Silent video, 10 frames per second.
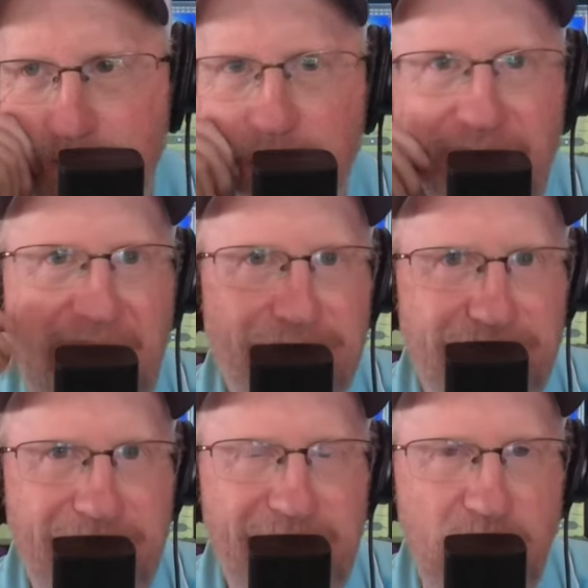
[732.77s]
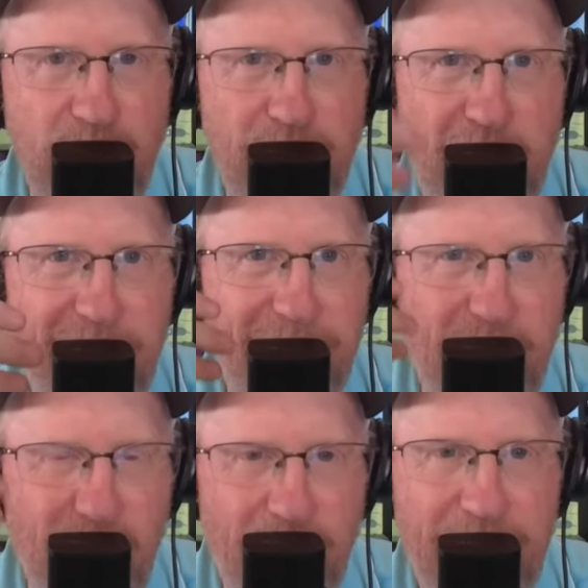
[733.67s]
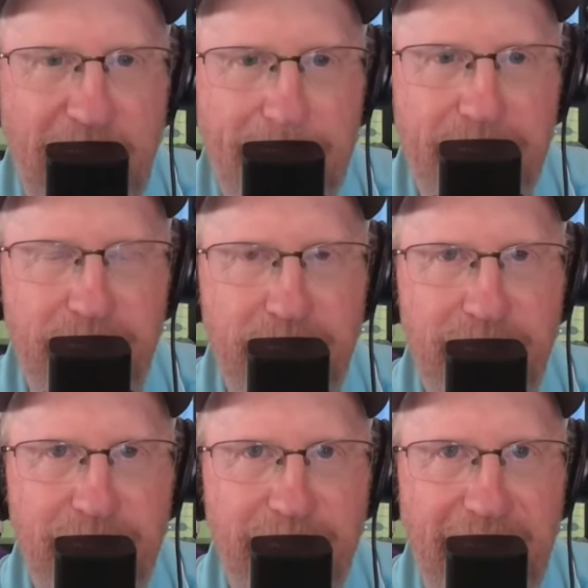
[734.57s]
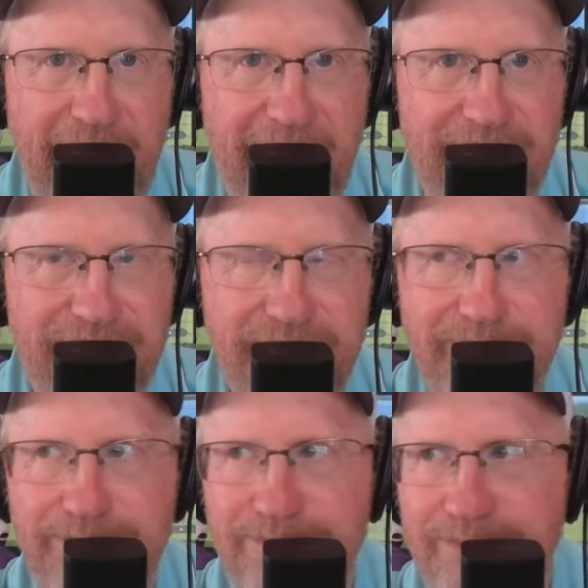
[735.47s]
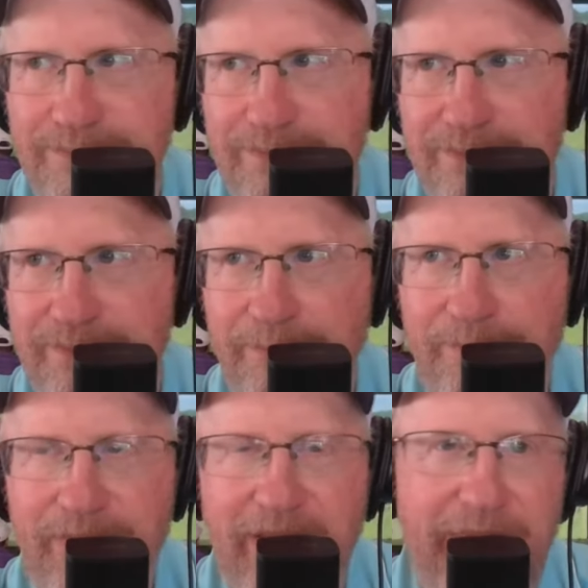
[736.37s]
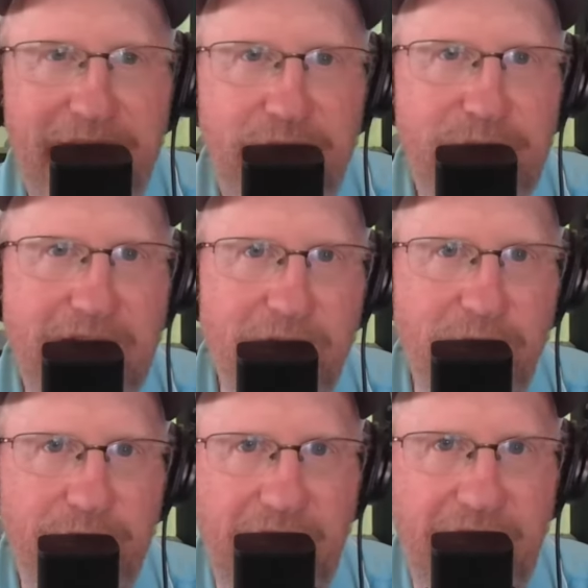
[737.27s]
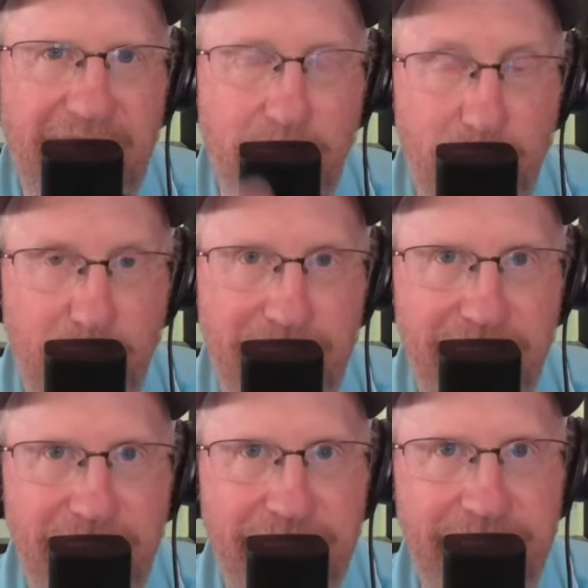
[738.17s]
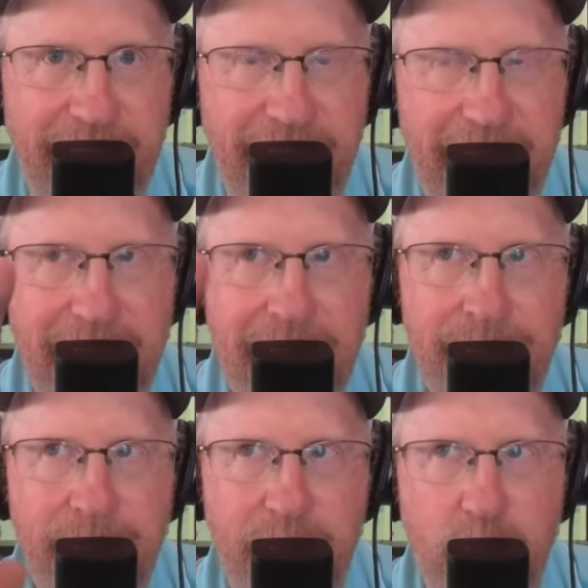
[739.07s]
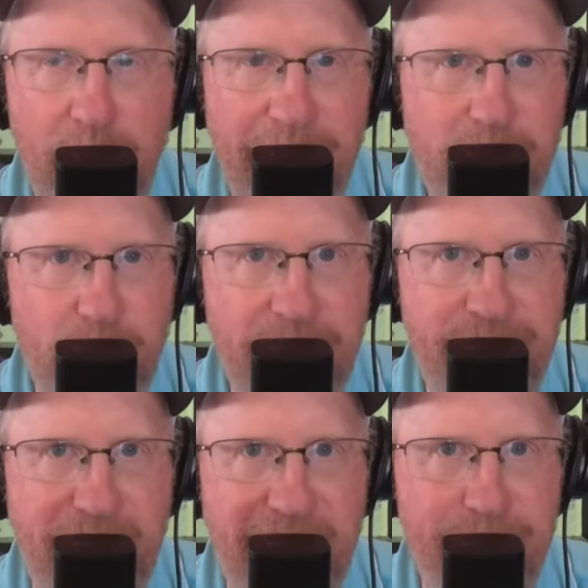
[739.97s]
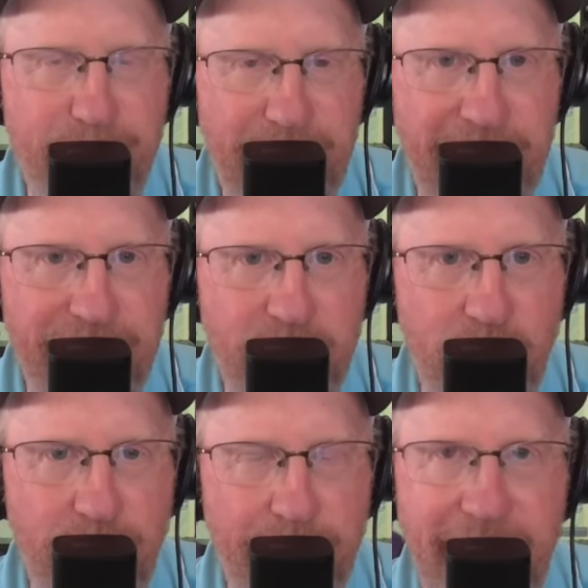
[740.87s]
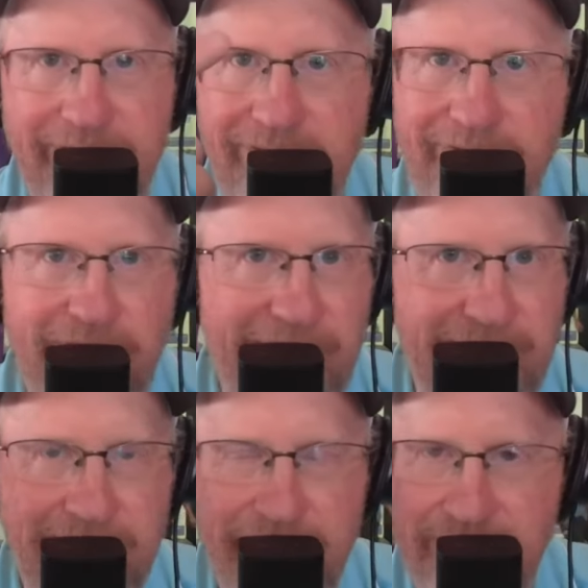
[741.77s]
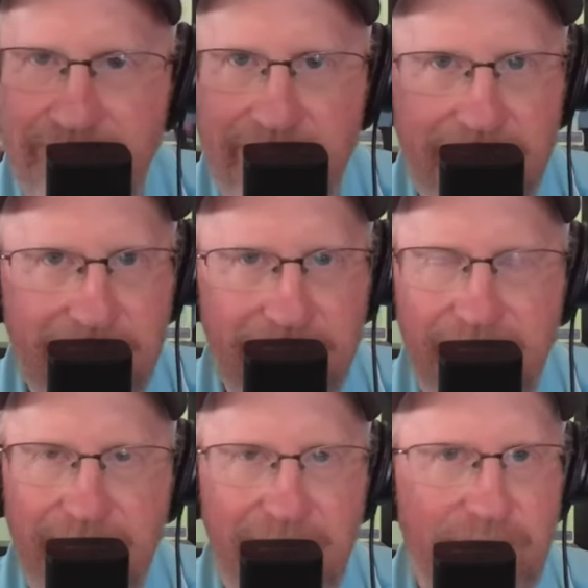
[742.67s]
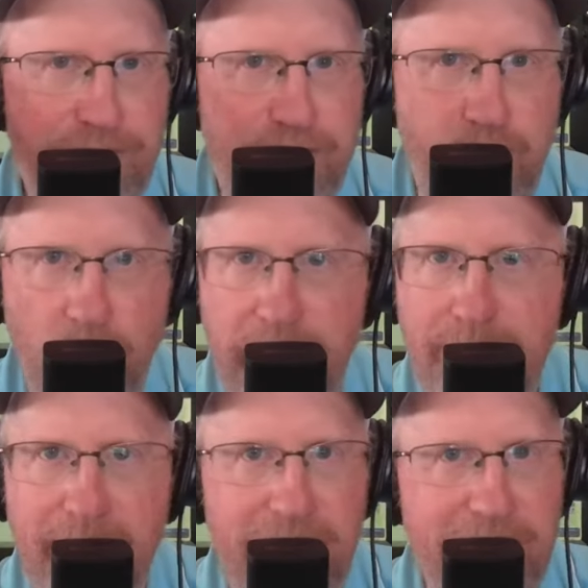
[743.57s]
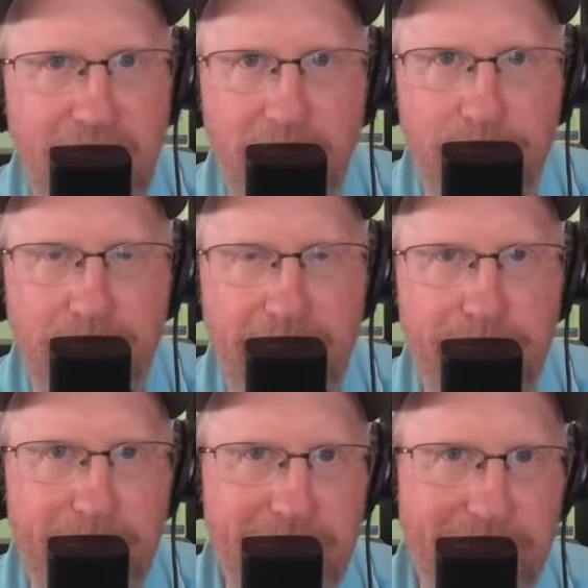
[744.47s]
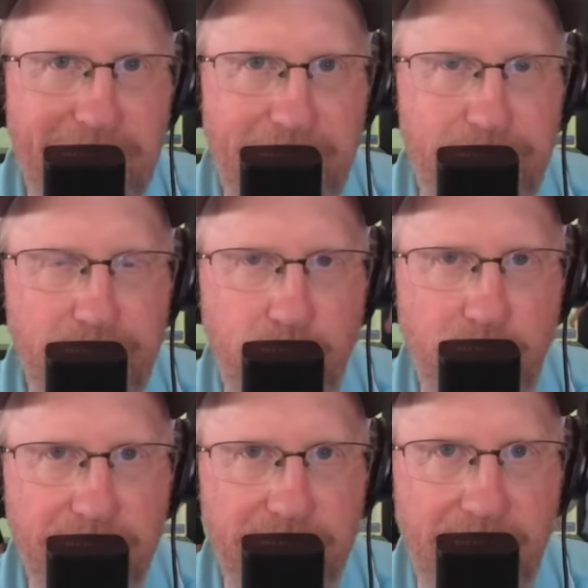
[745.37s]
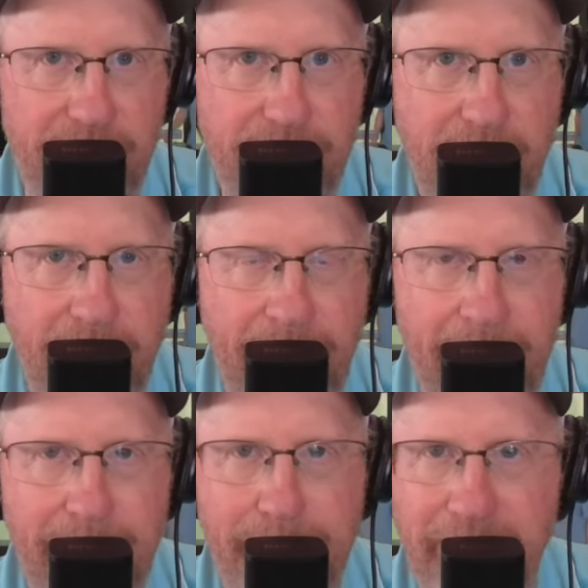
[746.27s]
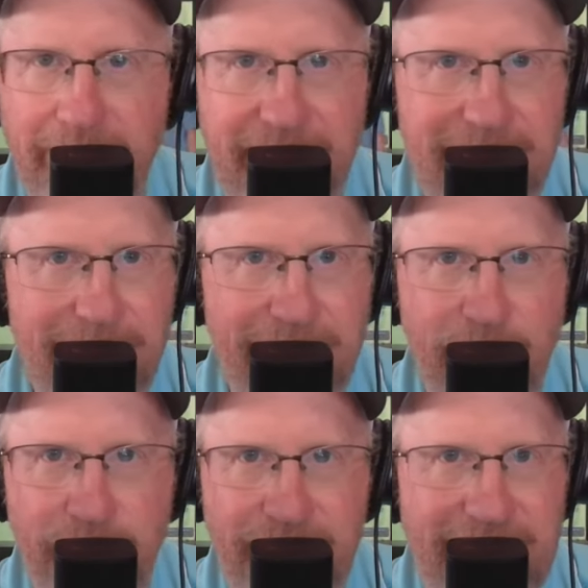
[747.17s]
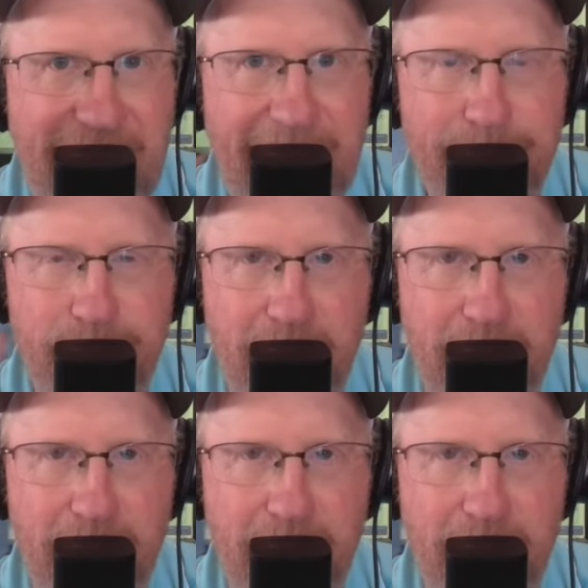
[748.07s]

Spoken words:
with everything going on, with all the opportunity you have, and then you got to look at, when we did this today, the 2025 free agent quarterbacks. It's like, $40 million prospects aside from Jordan Love. But, like, you know, Dak